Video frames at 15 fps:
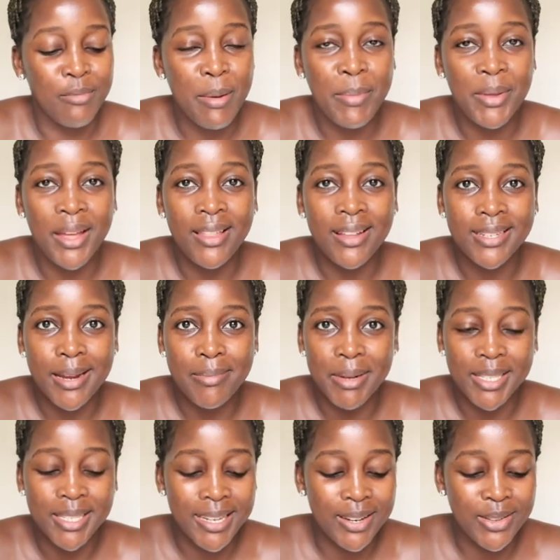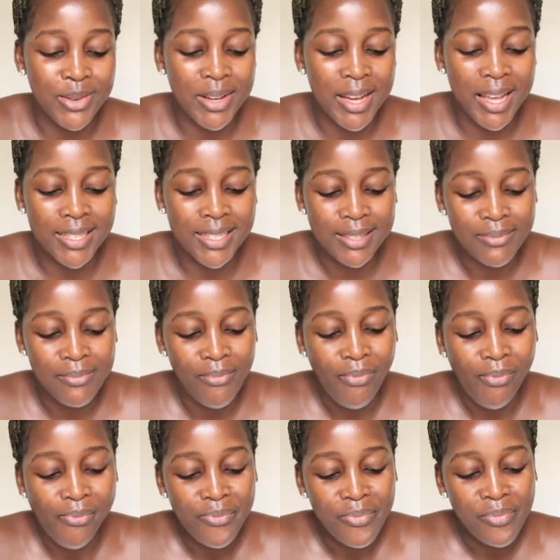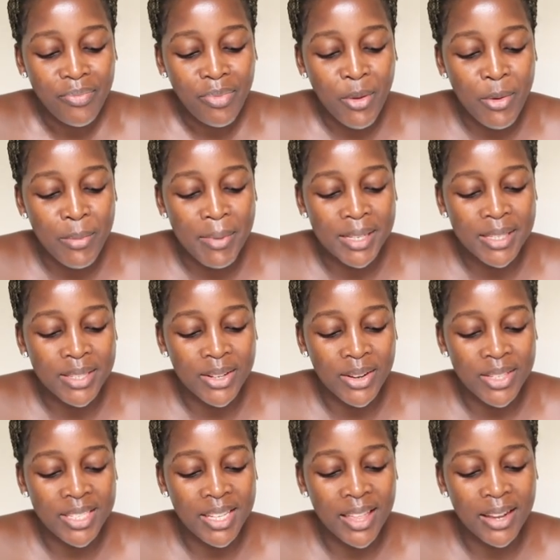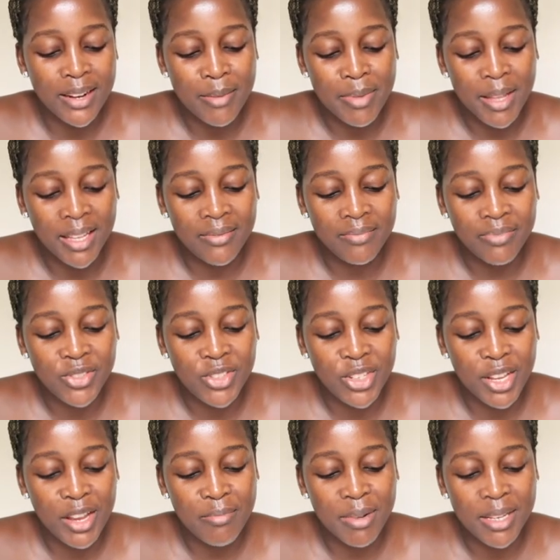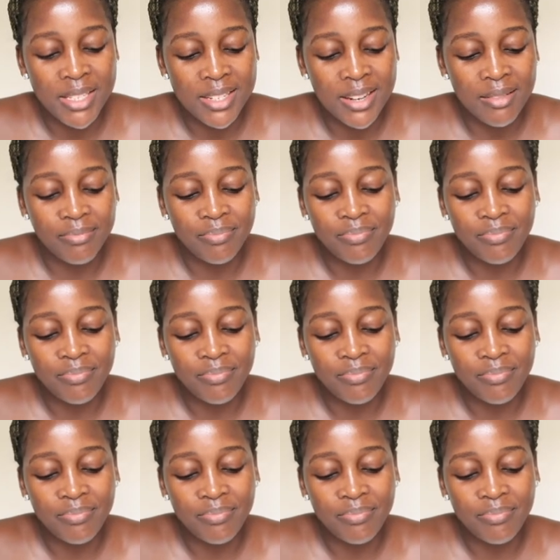Remember the other time I was telling you guys when my sister would say that I'm the chicken master?